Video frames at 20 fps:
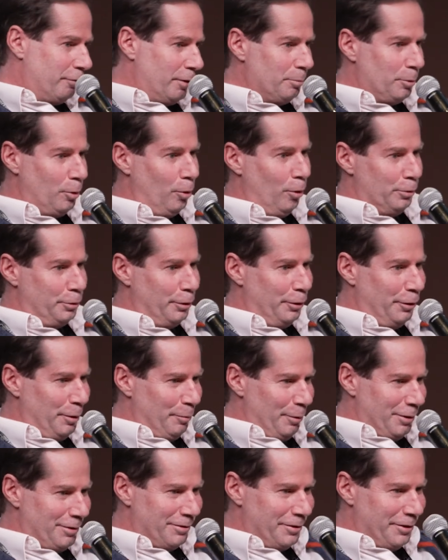from the whole
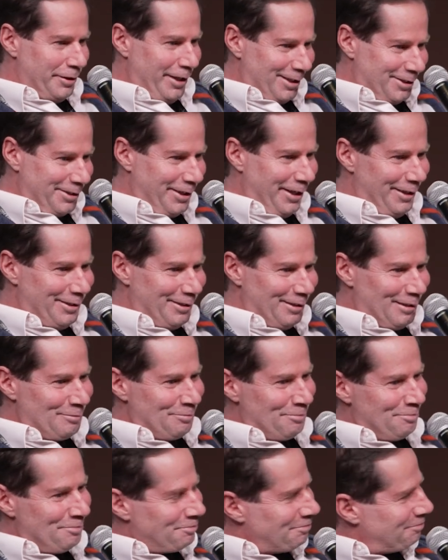tournament in the next hand.
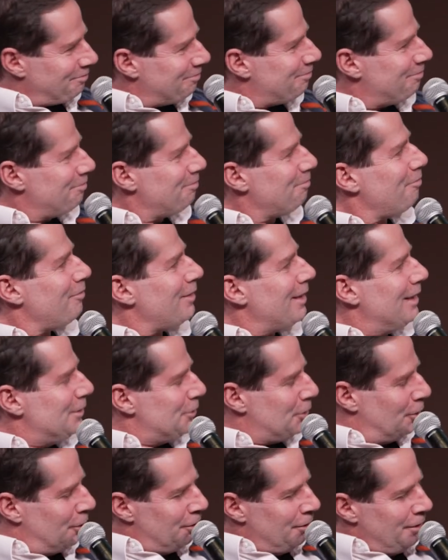
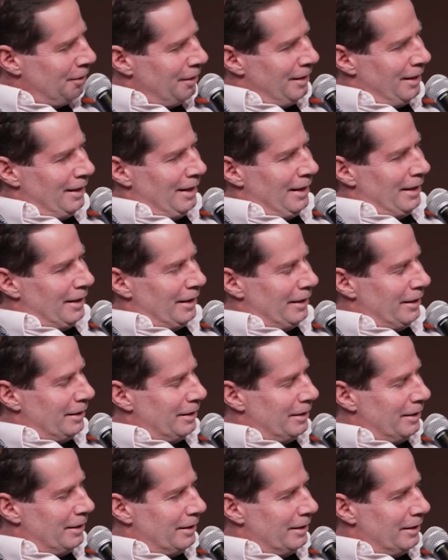So
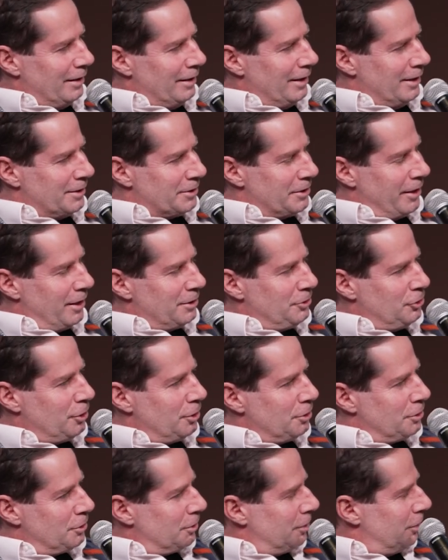it's not
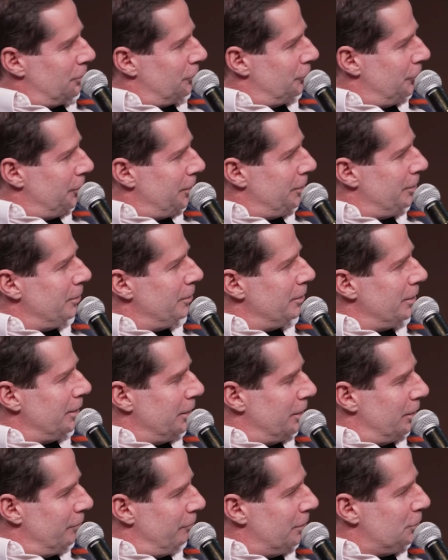just reading the
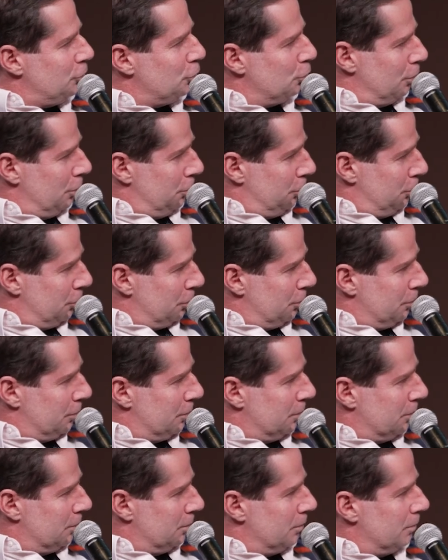individuals,
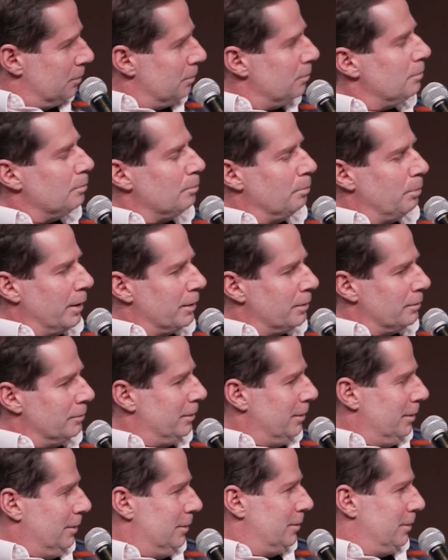but
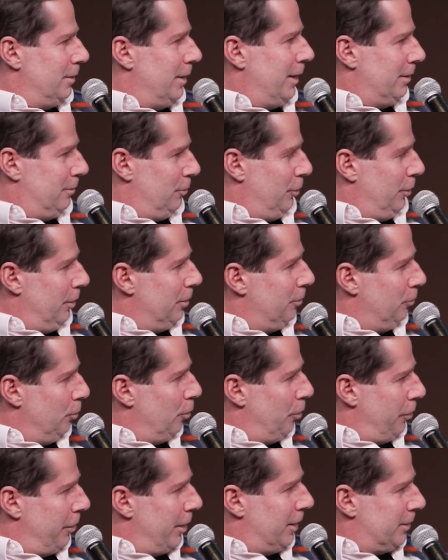it's like,
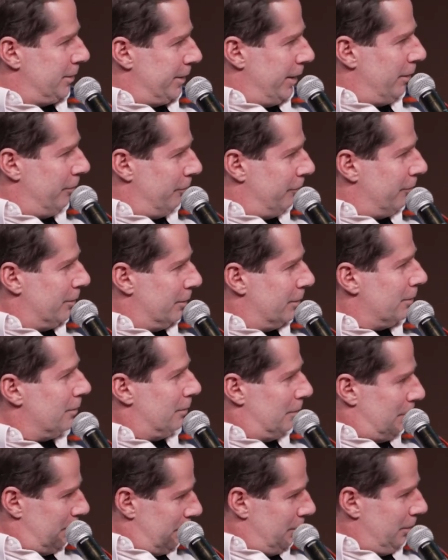know thyself
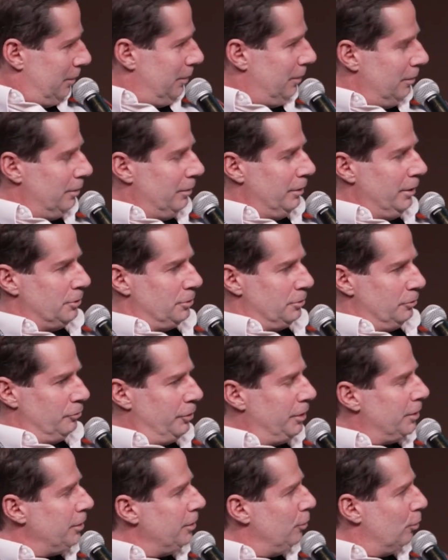It's
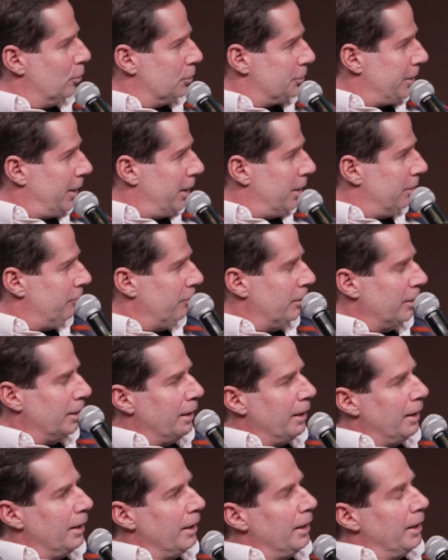reading yourself.
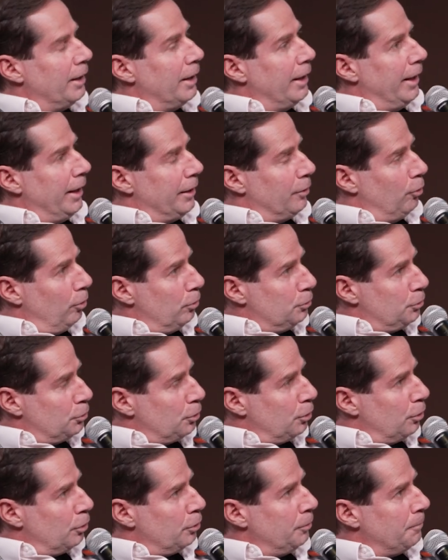And
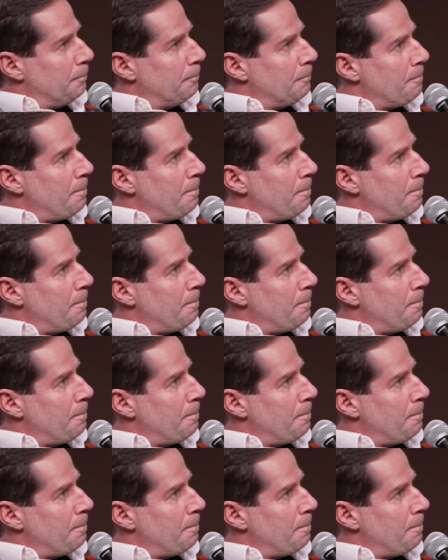also,